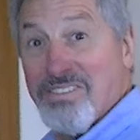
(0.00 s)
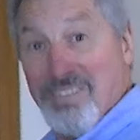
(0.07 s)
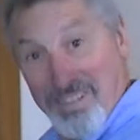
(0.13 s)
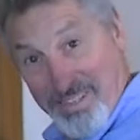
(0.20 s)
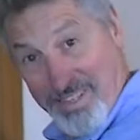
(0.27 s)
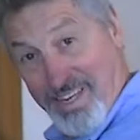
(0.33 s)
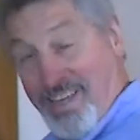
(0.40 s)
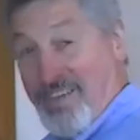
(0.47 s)

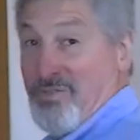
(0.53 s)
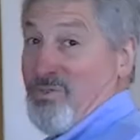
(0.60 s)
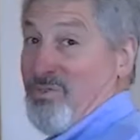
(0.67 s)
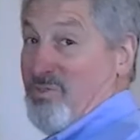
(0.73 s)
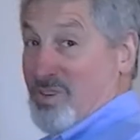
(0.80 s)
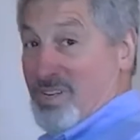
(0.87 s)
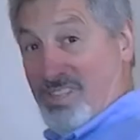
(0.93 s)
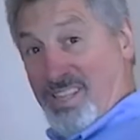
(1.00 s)
Okay, we've
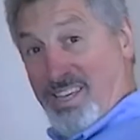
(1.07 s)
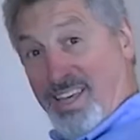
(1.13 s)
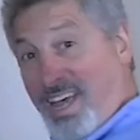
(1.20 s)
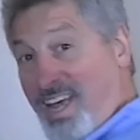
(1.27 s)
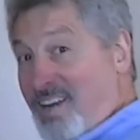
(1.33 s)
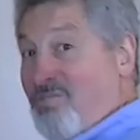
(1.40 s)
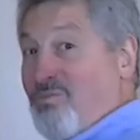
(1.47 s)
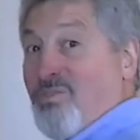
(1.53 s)
fitted the
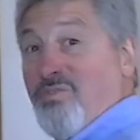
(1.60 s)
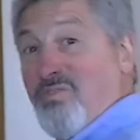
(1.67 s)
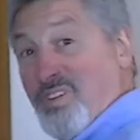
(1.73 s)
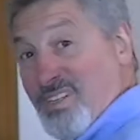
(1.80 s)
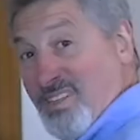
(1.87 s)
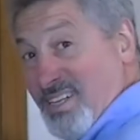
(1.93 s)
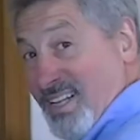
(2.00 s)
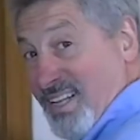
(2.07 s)
head, we've
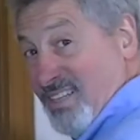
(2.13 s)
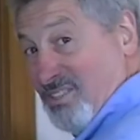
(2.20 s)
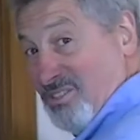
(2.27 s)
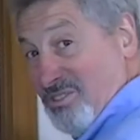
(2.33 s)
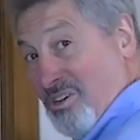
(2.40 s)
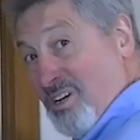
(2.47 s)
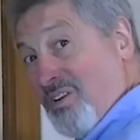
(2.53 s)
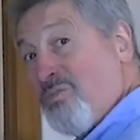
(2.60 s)
fitted the latch
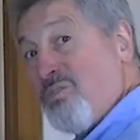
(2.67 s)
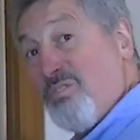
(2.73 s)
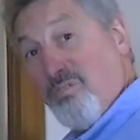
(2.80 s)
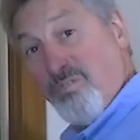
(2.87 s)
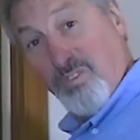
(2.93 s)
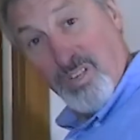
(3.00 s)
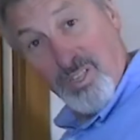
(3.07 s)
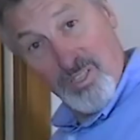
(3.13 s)
side, we've
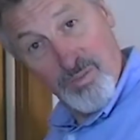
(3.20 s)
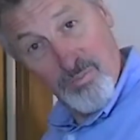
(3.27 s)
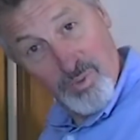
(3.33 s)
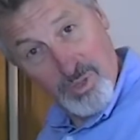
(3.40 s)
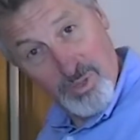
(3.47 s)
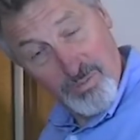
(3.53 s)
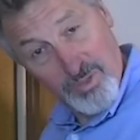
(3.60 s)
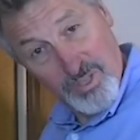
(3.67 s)
fitted the
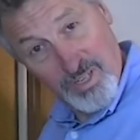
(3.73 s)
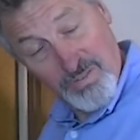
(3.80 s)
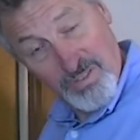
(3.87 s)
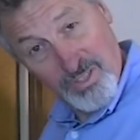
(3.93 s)
bottom draft